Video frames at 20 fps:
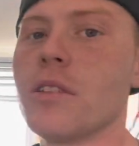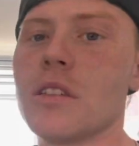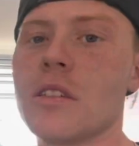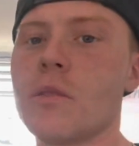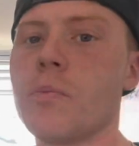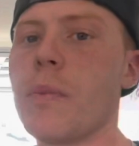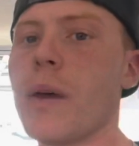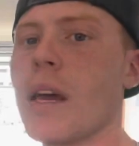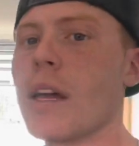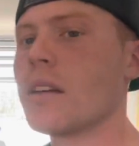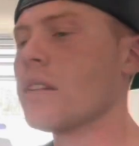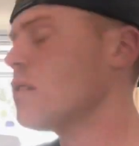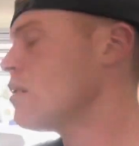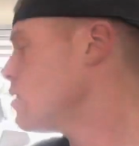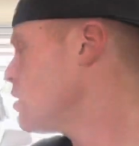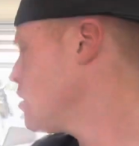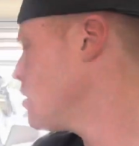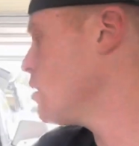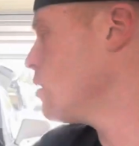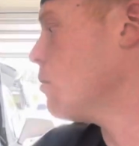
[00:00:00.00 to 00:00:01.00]

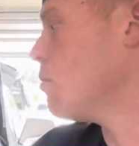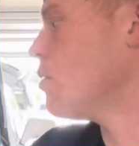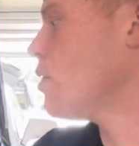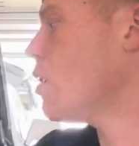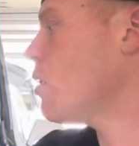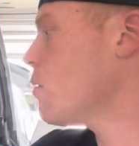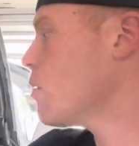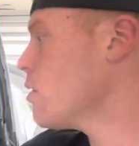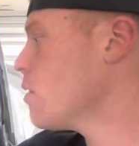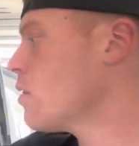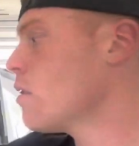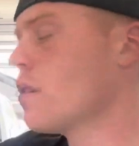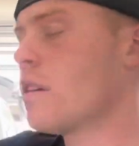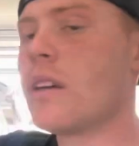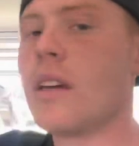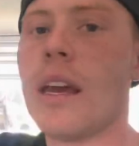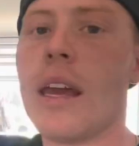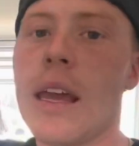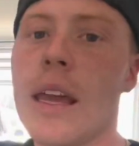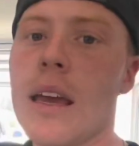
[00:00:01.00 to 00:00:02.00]
specs, the blower,
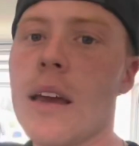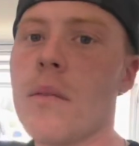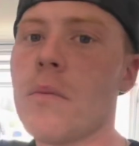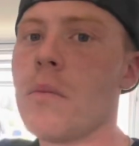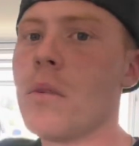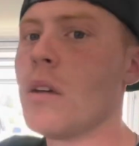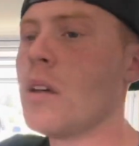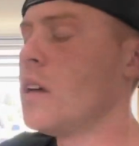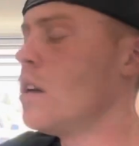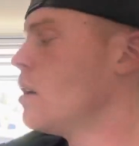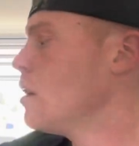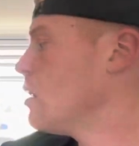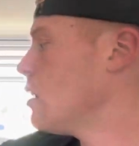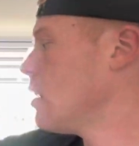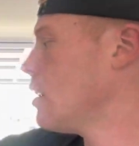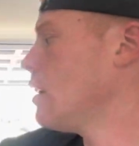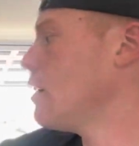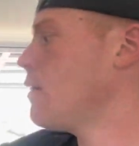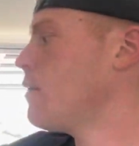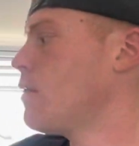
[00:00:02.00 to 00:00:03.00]
cam,
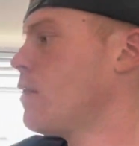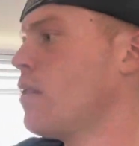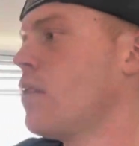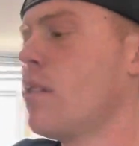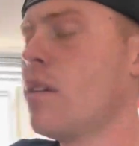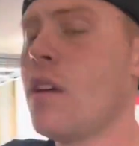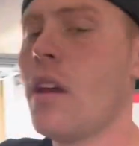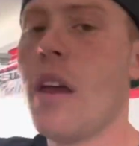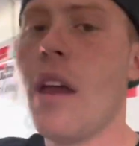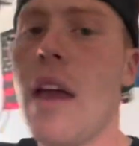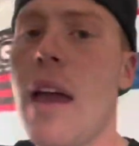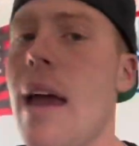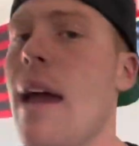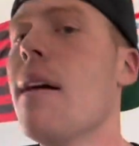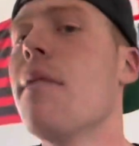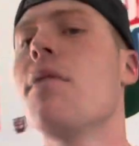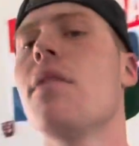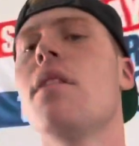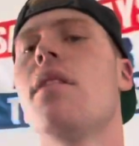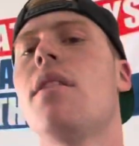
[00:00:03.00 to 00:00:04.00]
lift,
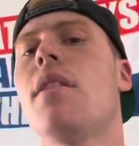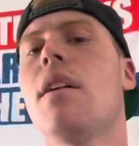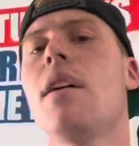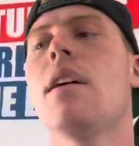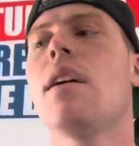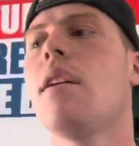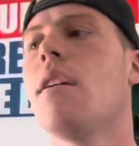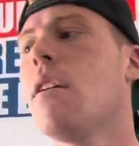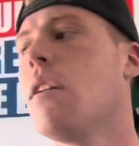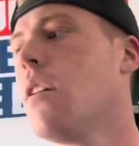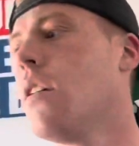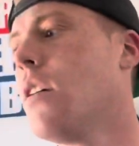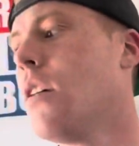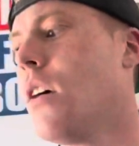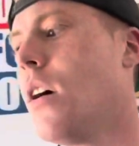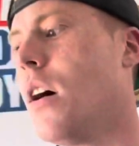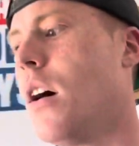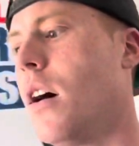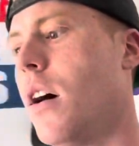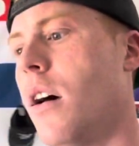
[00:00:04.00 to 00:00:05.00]
everything
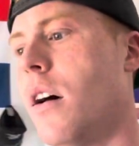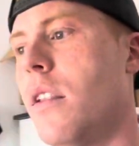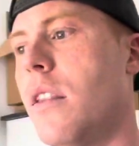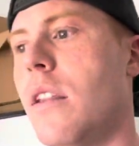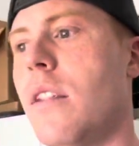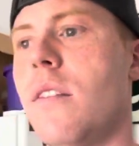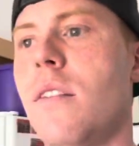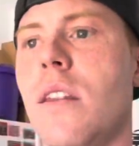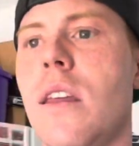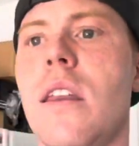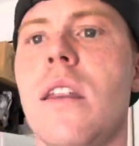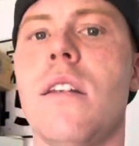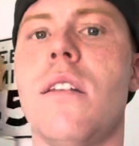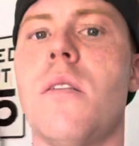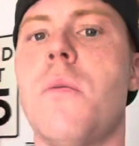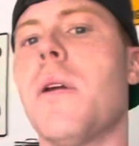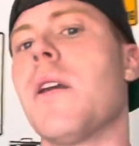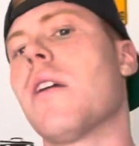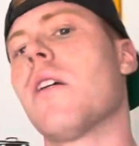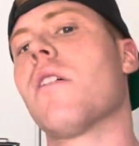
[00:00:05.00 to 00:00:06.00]
that is needed to
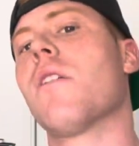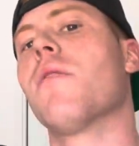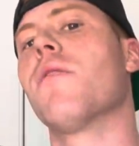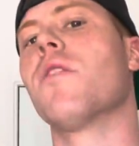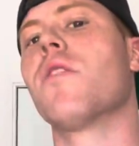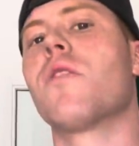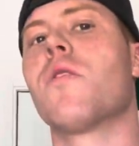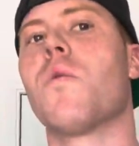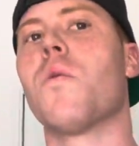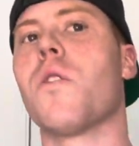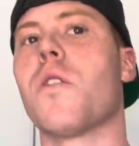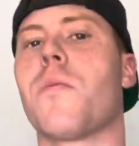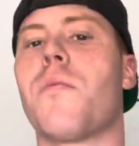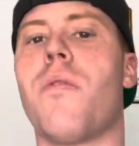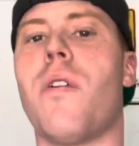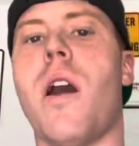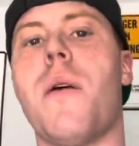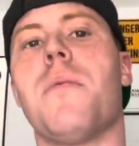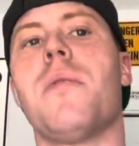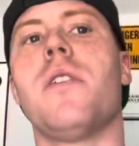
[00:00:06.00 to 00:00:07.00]
make a converter work
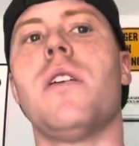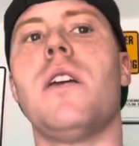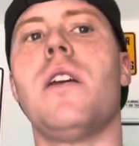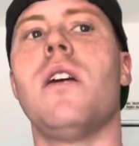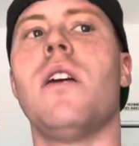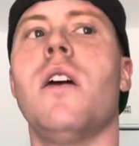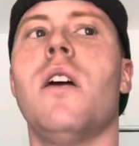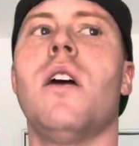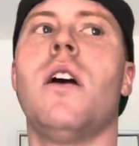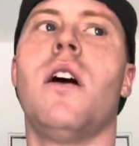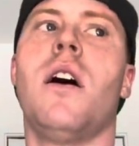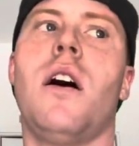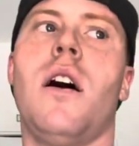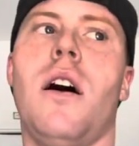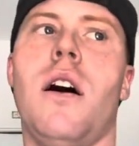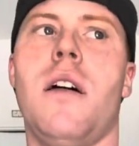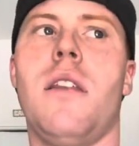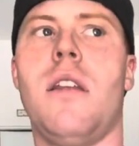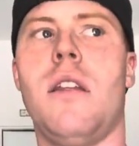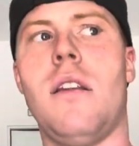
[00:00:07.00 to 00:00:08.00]
properly.
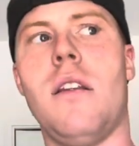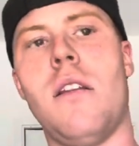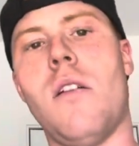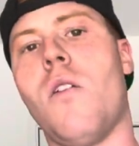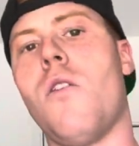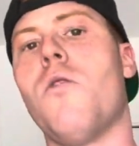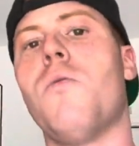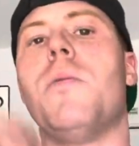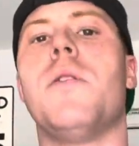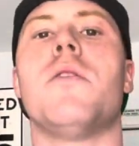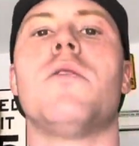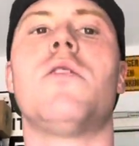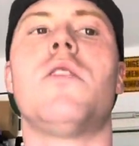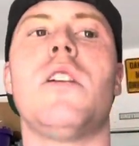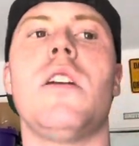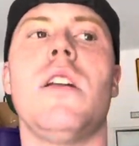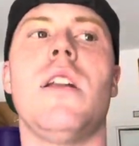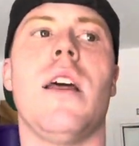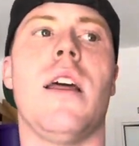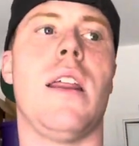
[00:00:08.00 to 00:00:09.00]
They did the whole build
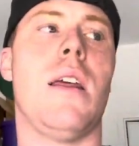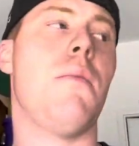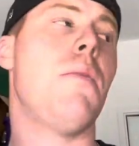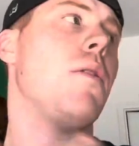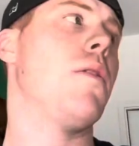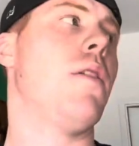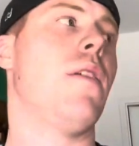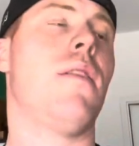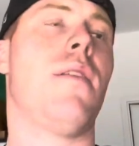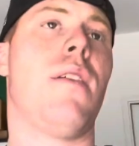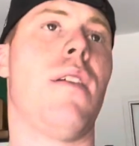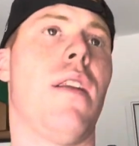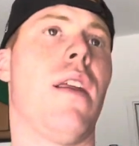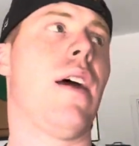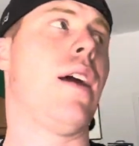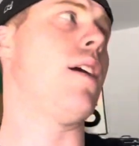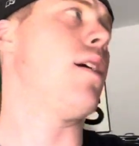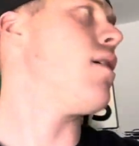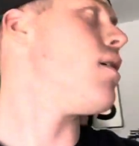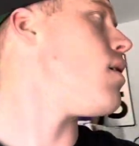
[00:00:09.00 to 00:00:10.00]
sheet, and they built this in,
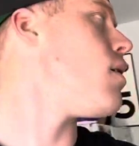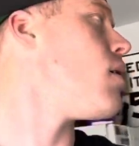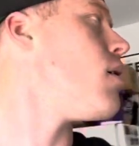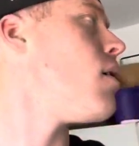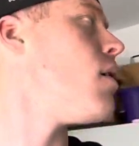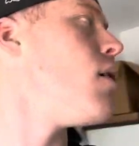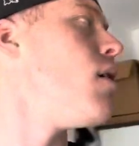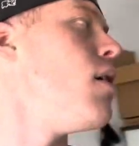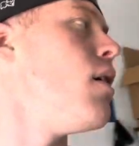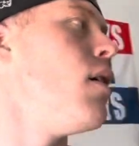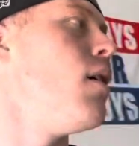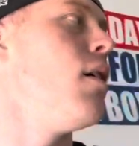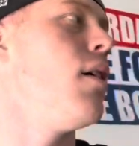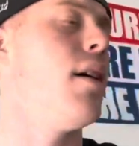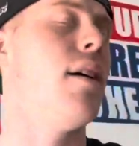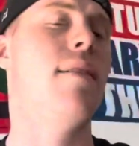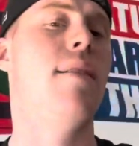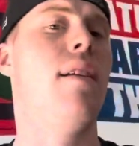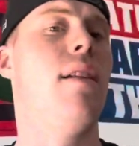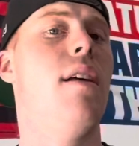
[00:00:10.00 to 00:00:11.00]
like
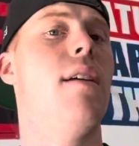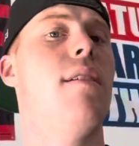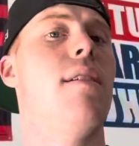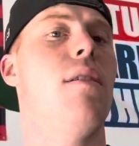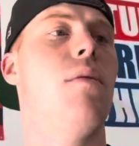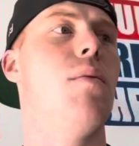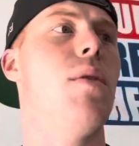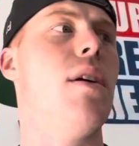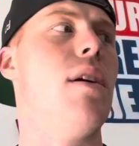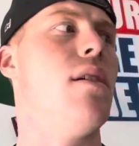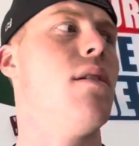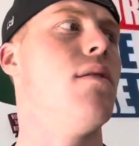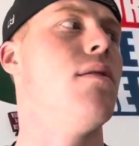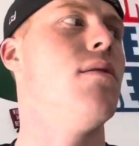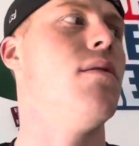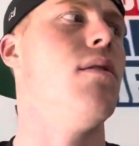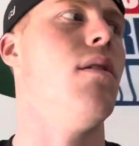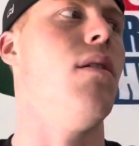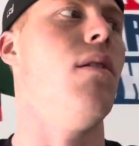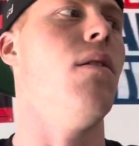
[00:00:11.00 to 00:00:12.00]
I said, less than a week.
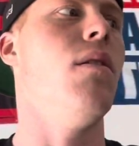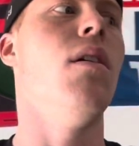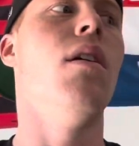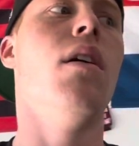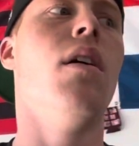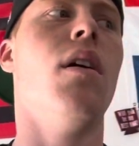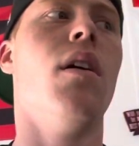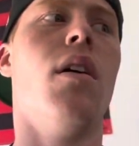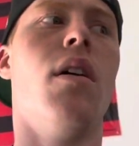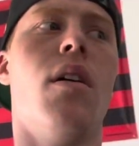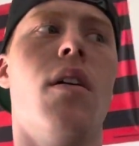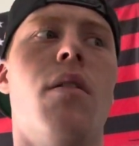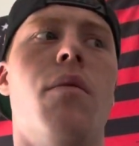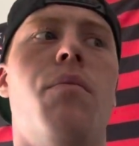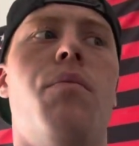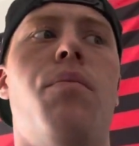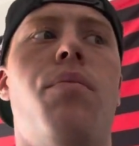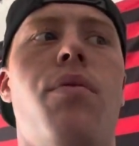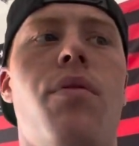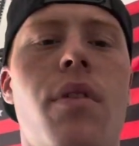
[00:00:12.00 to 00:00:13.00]
So
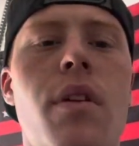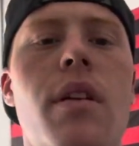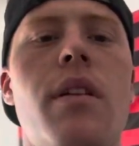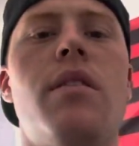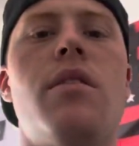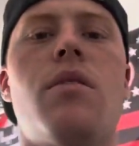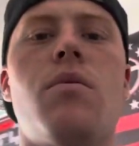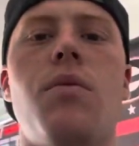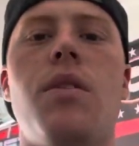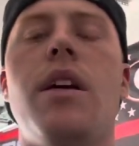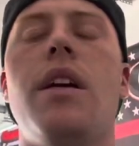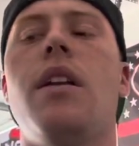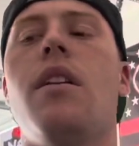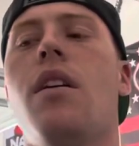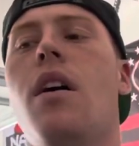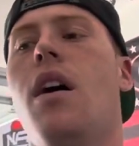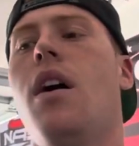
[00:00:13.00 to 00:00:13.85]
pretty sweet.